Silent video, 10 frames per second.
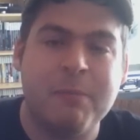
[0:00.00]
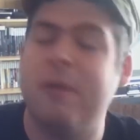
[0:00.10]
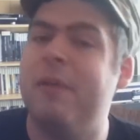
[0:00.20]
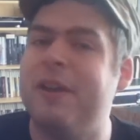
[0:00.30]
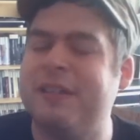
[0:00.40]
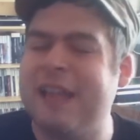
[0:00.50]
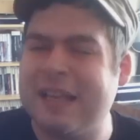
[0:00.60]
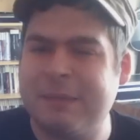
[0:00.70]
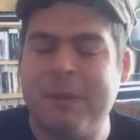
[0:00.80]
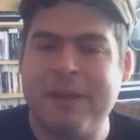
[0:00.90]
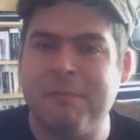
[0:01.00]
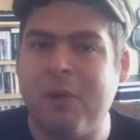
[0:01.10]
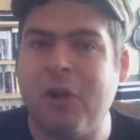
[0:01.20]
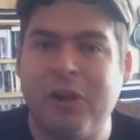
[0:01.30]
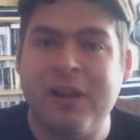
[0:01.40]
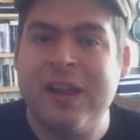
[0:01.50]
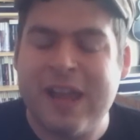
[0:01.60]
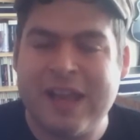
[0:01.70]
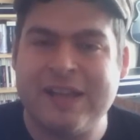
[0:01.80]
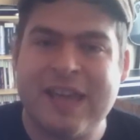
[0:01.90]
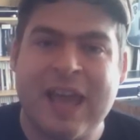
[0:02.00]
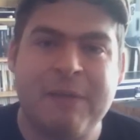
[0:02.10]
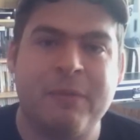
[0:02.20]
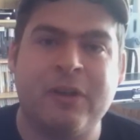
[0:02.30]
But mostly I spend more in Game,